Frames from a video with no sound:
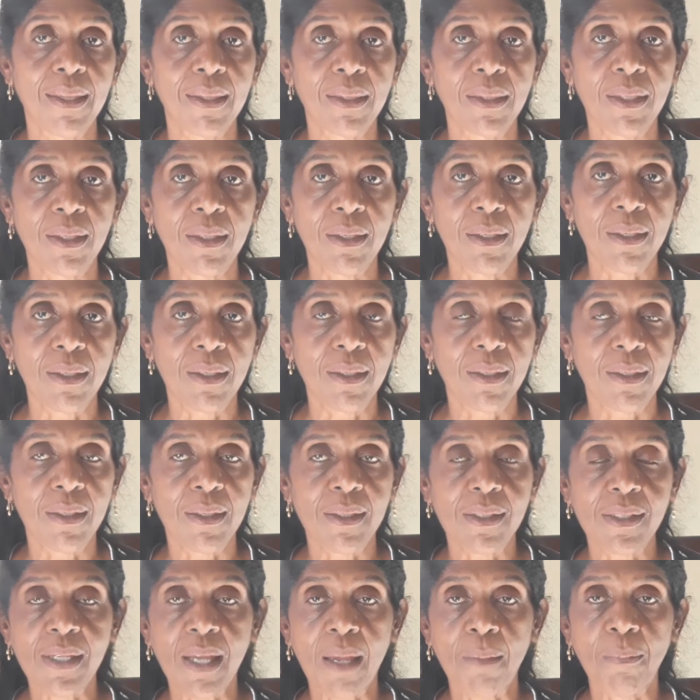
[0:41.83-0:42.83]
the
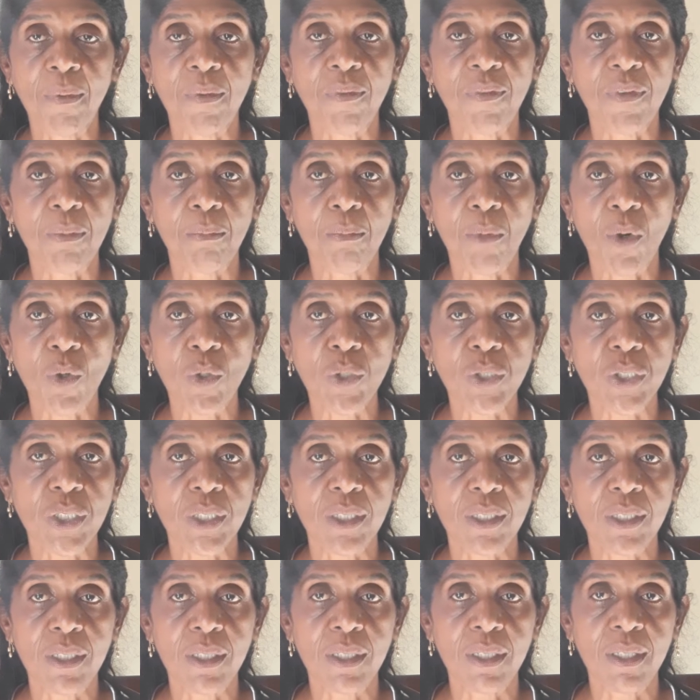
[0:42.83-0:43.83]
type of
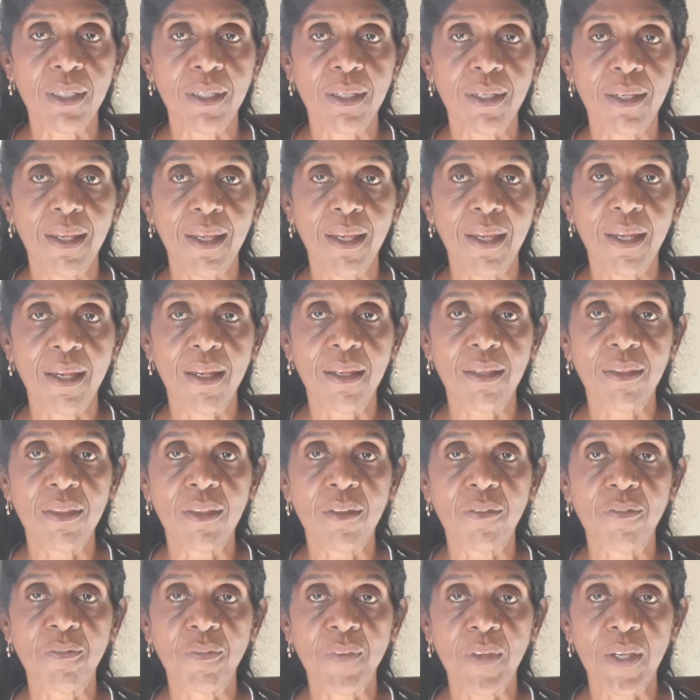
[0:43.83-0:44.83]
emotion, the
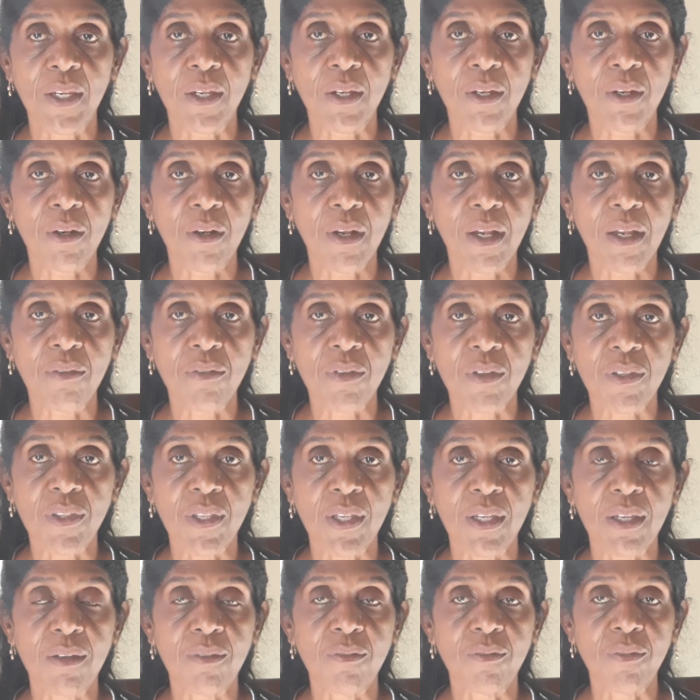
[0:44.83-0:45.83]
fear,
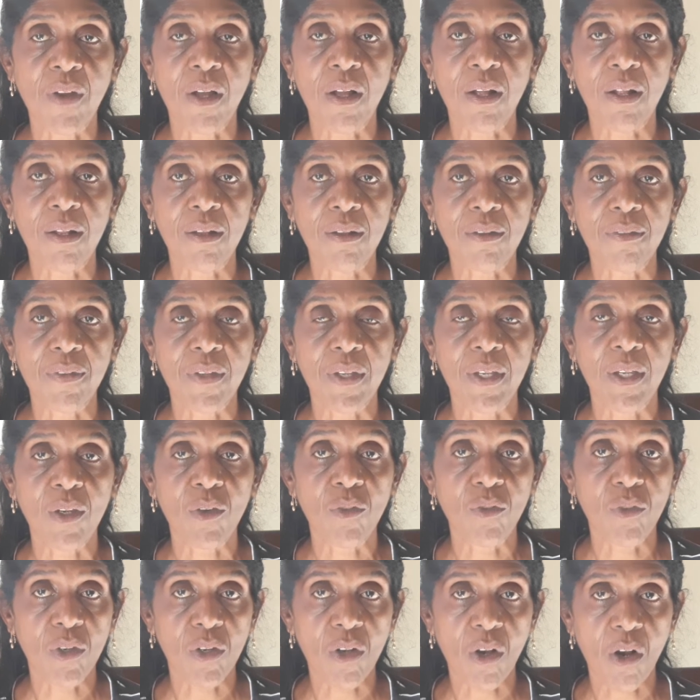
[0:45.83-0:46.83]
everything involved
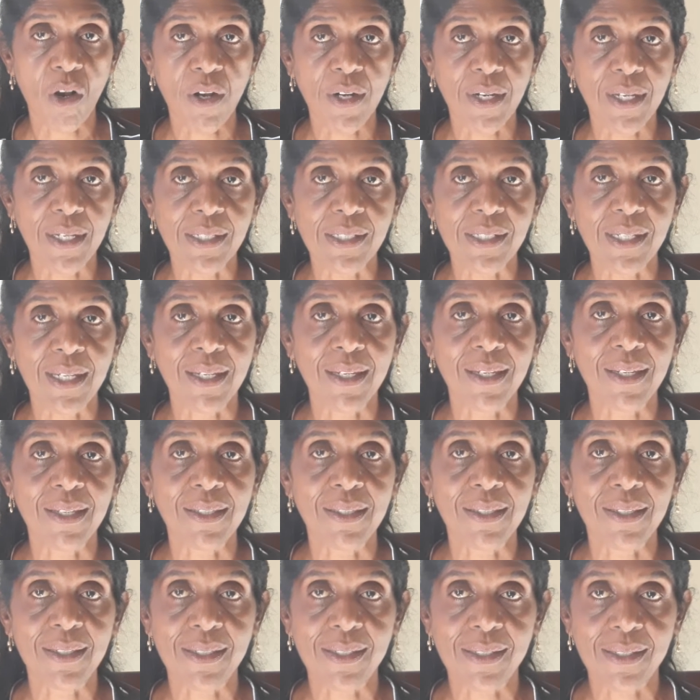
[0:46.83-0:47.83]
regarding taking
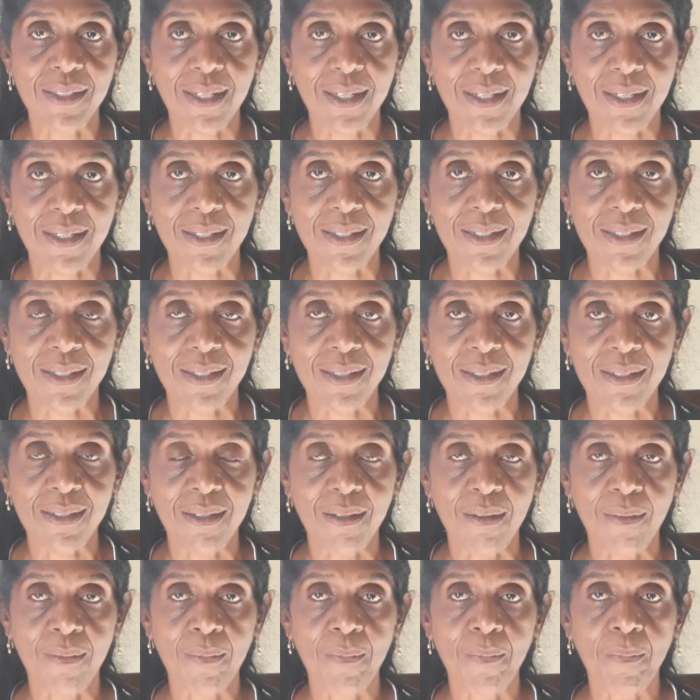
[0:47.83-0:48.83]
this test.
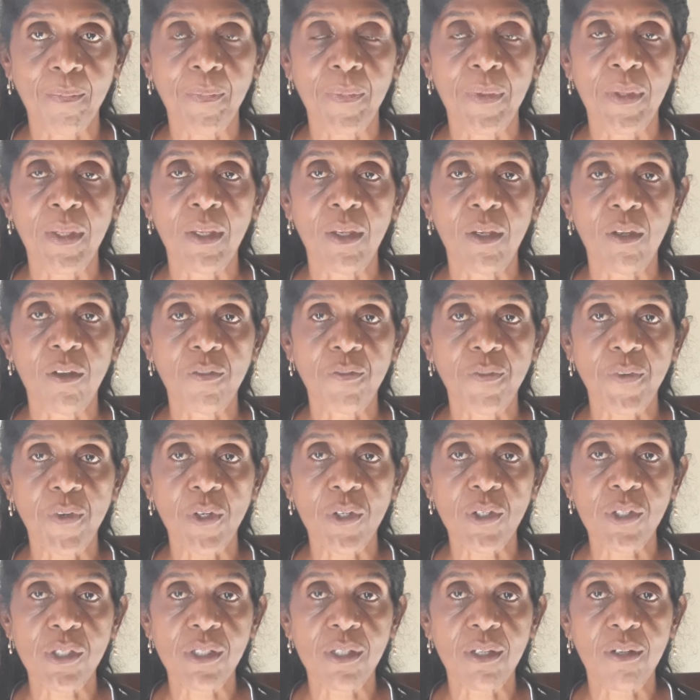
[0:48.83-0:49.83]

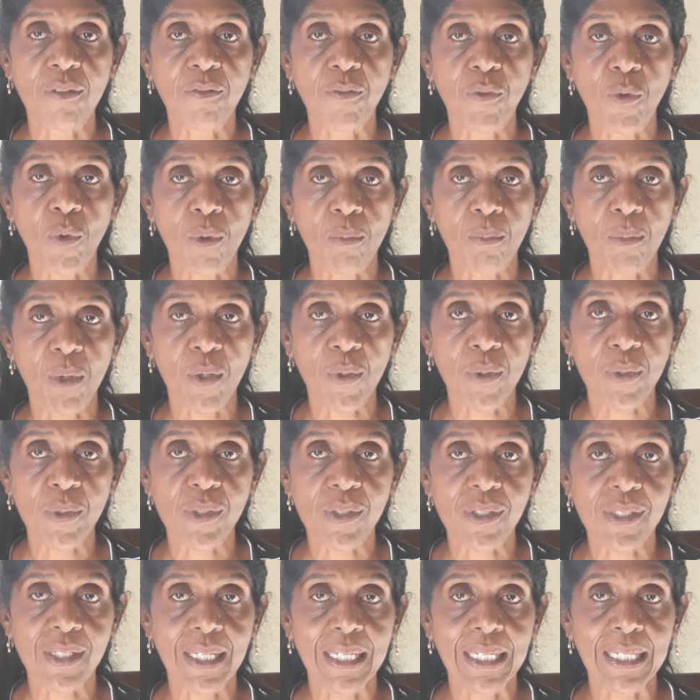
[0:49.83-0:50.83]
First and
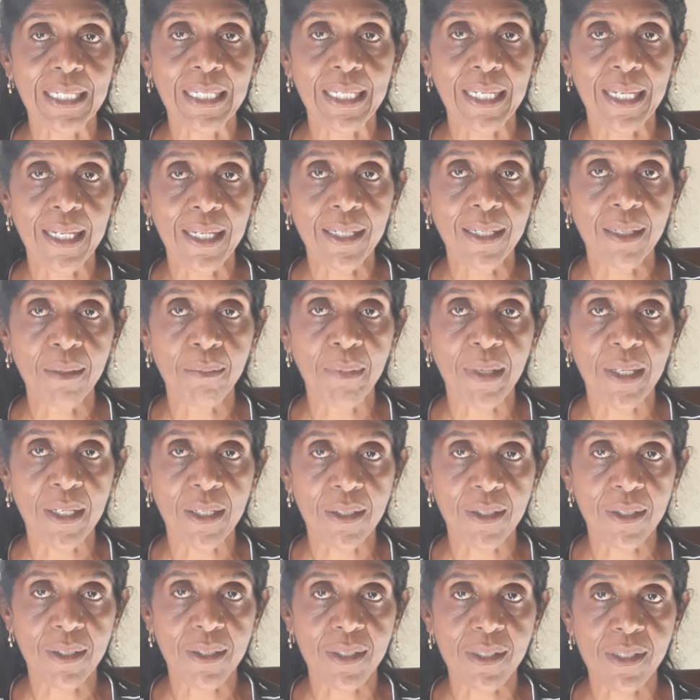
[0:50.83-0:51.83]
foremost, in any
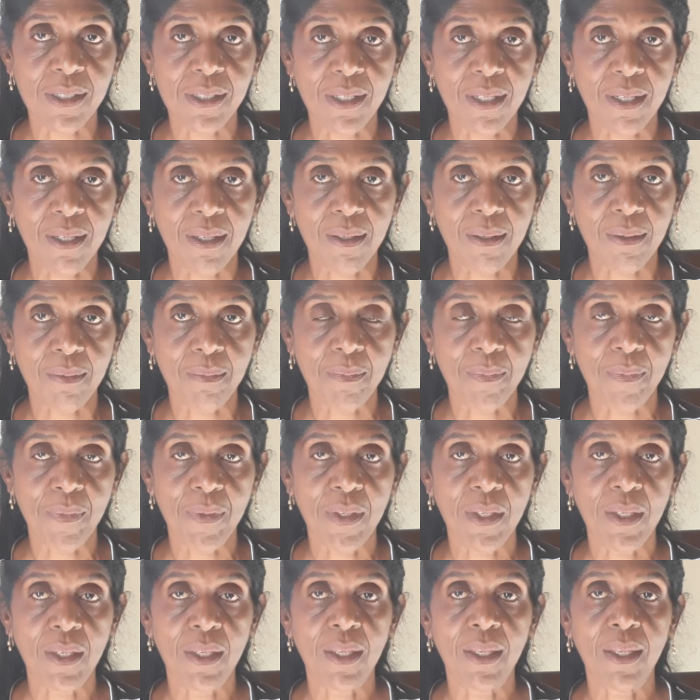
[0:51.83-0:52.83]
medical exam,
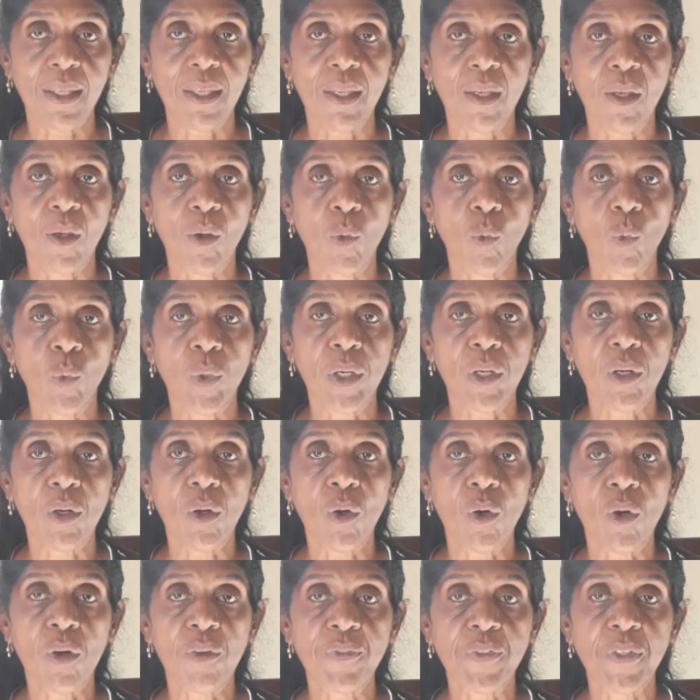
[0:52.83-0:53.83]
we are
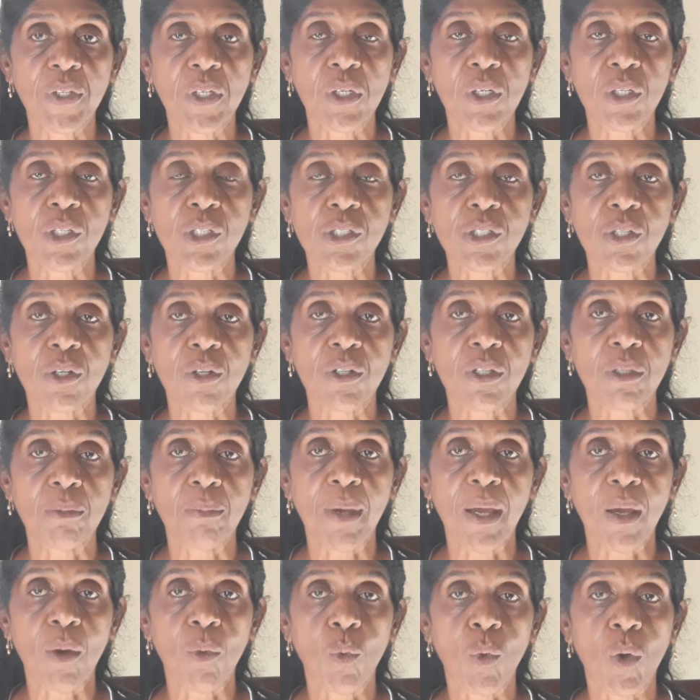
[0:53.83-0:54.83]
often concerned
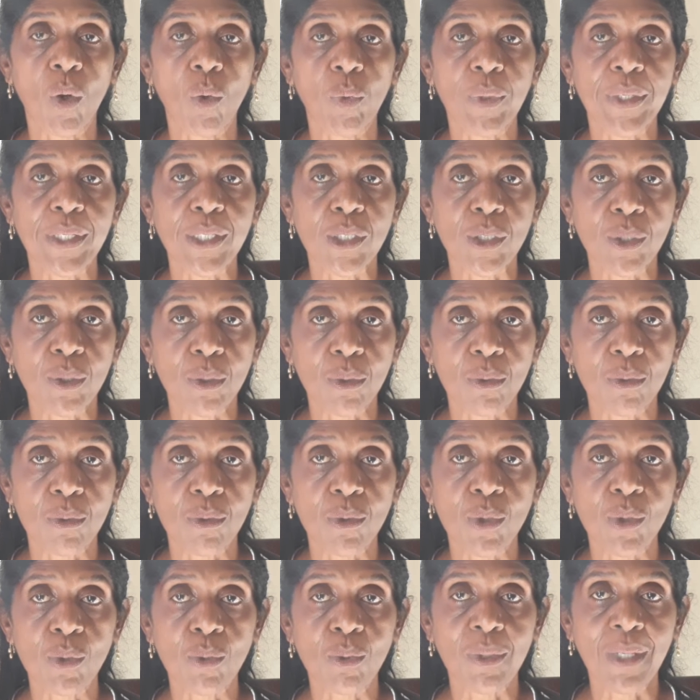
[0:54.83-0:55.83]
about what we do
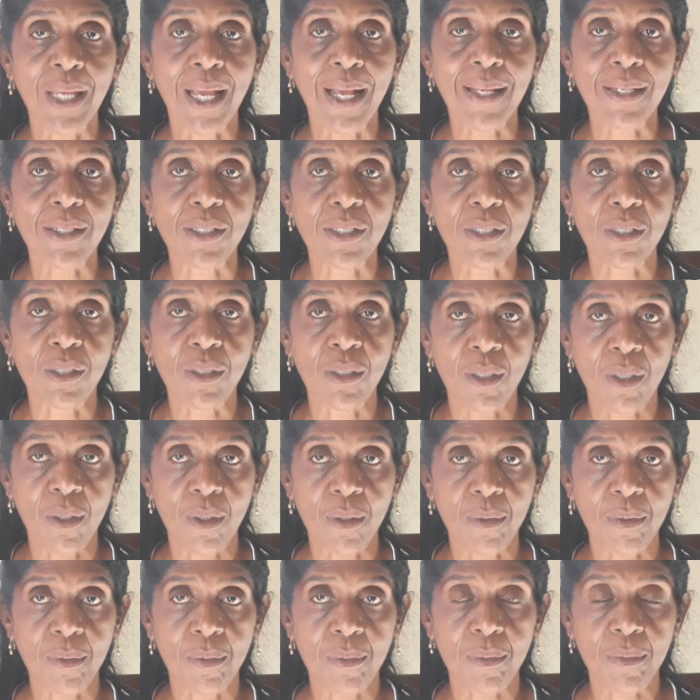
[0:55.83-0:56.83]
not
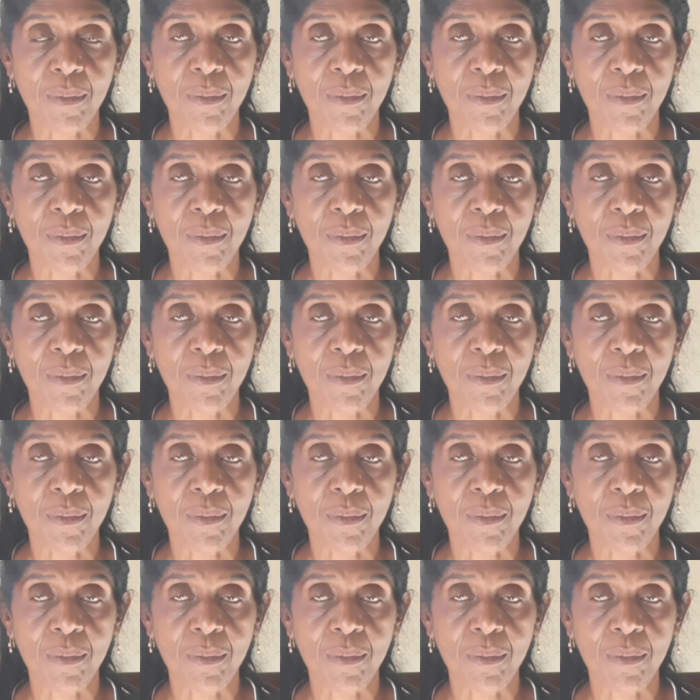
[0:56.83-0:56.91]
know.